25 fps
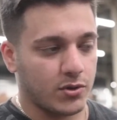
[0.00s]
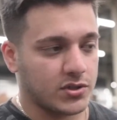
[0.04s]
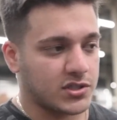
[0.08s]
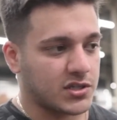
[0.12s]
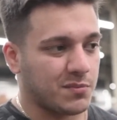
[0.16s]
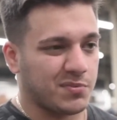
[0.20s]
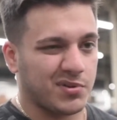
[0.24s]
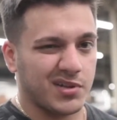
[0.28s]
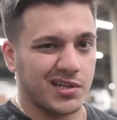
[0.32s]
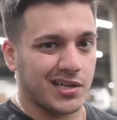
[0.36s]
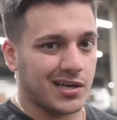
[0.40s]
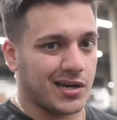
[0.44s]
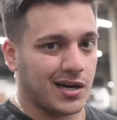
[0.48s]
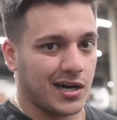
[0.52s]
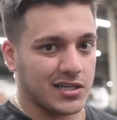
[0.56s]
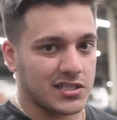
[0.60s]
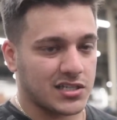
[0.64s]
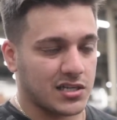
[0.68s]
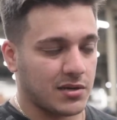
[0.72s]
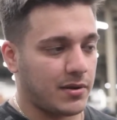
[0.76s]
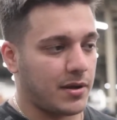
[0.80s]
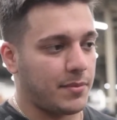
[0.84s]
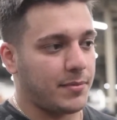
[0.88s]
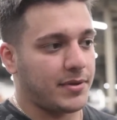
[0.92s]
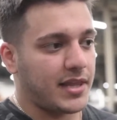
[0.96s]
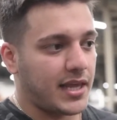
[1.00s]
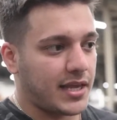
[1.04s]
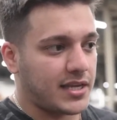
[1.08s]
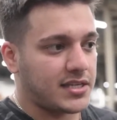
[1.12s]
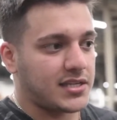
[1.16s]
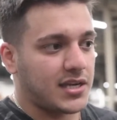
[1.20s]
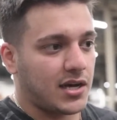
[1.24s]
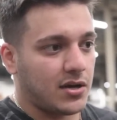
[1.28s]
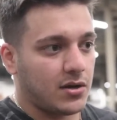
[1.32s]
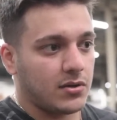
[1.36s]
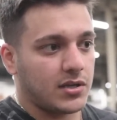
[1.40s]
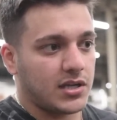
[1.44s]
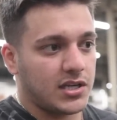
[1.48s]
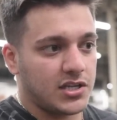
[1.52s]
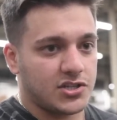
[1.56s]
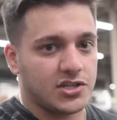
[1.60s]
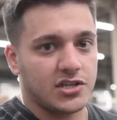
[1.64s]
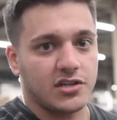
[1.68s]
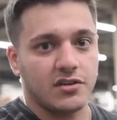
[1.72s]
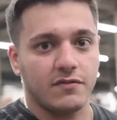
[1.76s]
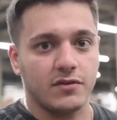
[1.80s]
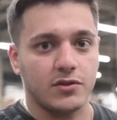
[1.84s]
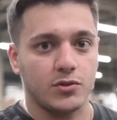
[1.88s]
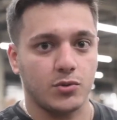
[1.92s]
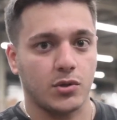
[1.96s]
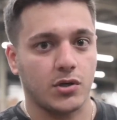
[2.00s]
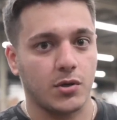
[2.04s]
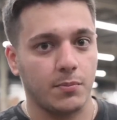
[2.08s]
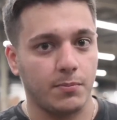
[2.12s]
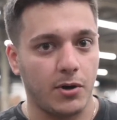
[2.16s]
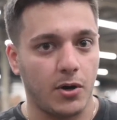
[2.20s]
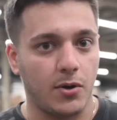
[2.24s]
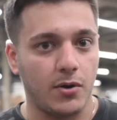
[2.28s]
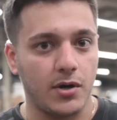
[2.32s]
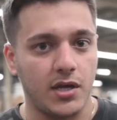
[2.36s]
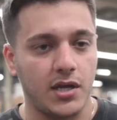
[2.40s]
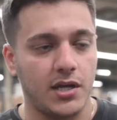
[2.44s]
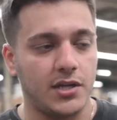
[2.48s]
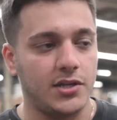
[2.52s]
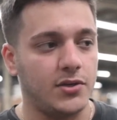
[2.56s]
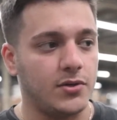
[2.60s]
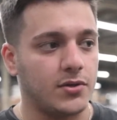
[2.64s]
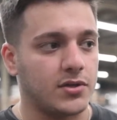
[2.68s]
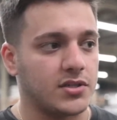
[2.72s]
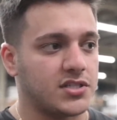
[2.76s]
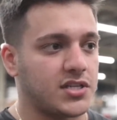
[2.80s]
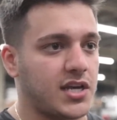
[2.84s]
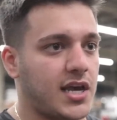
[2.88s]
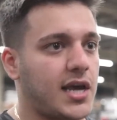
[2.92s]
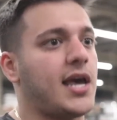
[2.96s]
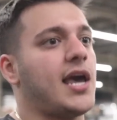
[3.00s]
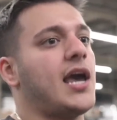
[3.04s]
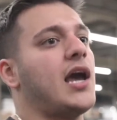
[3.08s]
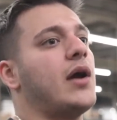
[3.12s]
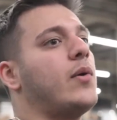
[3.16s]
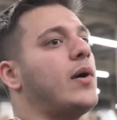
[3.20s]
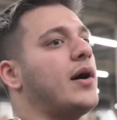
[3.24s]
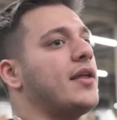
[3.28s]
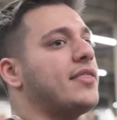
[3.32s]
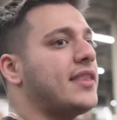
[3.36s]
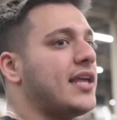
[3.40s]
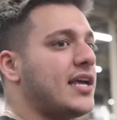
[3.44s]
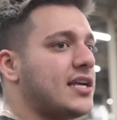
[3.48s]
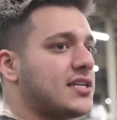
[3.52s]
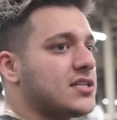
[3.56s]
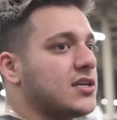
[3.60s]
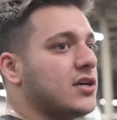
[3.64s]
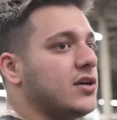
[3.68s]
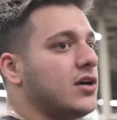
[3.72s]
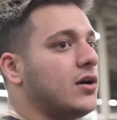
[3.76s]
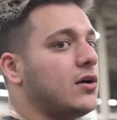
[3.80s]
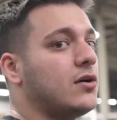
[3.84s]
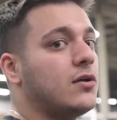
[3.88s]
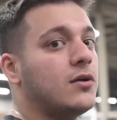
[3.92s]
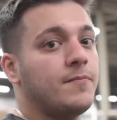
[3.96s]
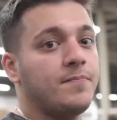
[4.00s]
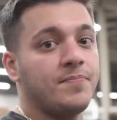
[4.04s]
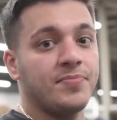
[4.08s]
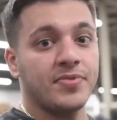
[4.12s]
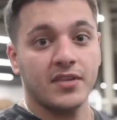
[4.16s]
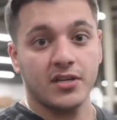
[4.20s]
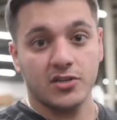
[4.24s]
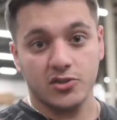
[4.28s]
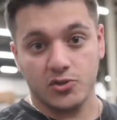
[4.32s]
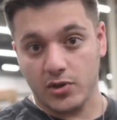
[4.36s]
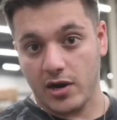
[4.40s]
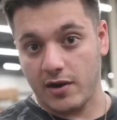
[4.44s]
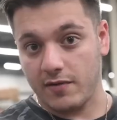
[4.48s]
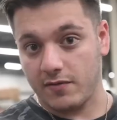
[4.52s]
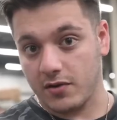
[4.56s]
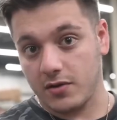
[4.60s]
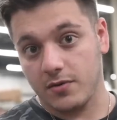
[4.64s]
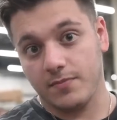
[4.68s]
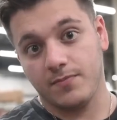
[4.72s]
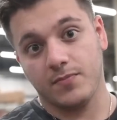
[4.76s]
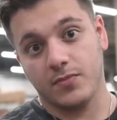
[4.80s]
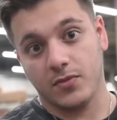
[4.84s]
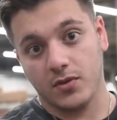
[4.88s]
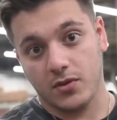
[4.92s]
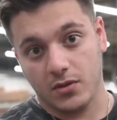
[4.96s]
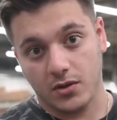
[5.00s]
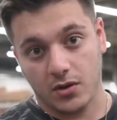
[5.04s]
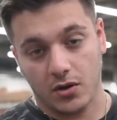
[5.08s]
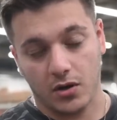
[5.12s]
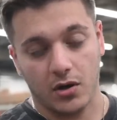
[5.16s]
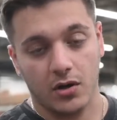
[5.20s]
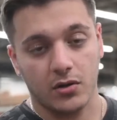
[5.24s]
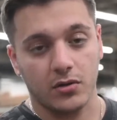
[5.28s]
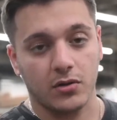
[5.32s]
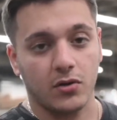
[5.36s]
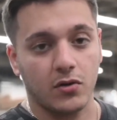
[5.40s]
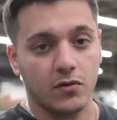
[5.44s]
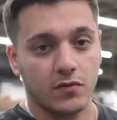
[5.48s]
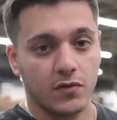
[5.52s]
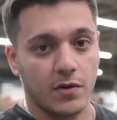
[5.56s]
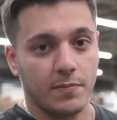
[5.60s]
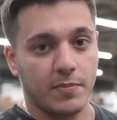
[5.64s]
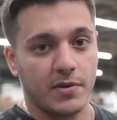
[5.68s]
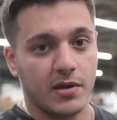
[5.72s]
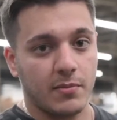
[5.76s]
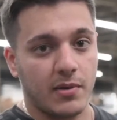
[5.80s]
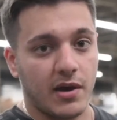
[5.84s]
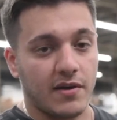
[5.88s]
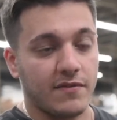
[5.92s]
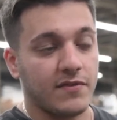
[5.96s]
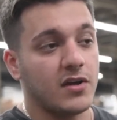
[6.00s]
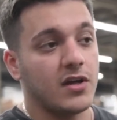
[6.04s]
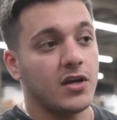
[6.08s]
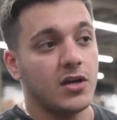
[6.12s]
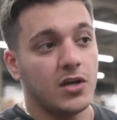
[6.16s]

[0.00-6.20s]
It's completely custom. I mean, they sell each individual component, and you could say, hey, I want this. Hill, Trevor, Hall over at PMF